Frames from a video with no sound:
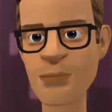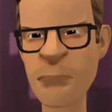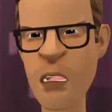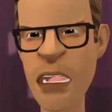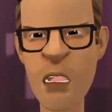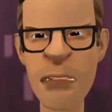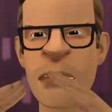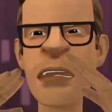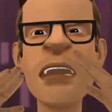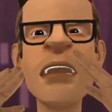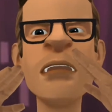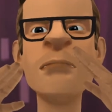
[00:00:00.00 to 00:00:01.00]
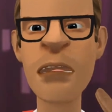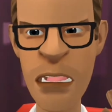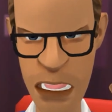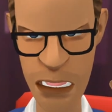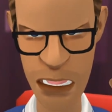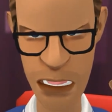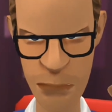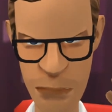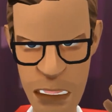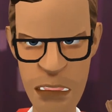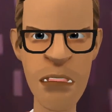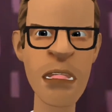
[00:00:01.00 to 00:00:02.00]
I was apparently being
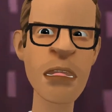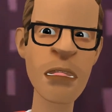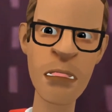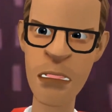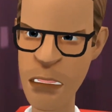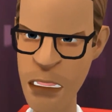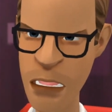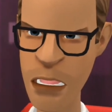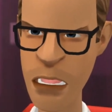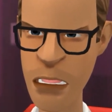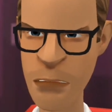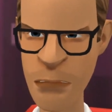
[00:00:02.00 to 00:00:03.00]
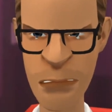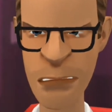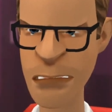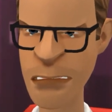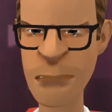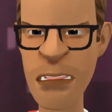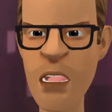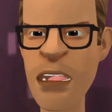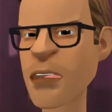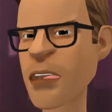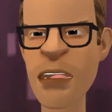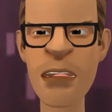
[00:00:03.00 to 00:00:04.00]
disrespectful and childish. And when
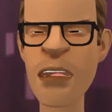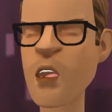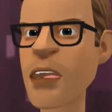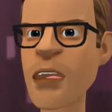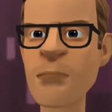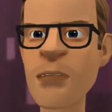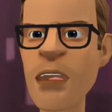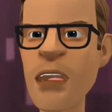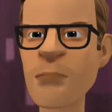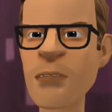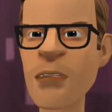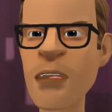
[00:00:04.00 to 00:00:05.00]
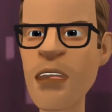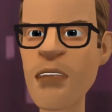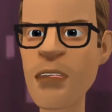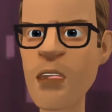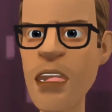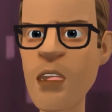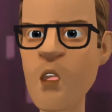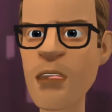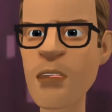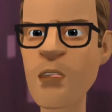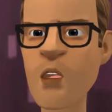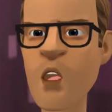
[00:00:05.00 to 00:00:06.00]
I tried to explain myself I was
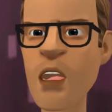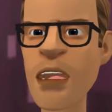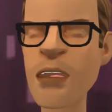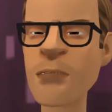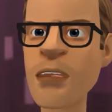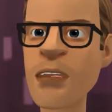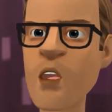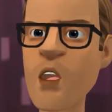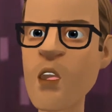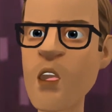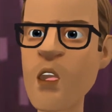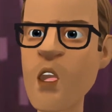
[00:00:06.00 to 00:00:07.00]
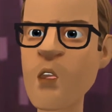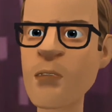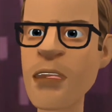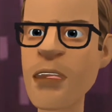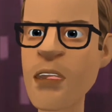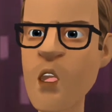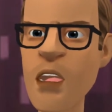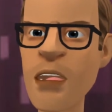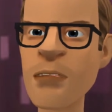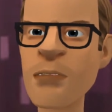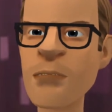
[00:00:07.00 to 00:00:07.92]
told to shut up and not to talk back to her.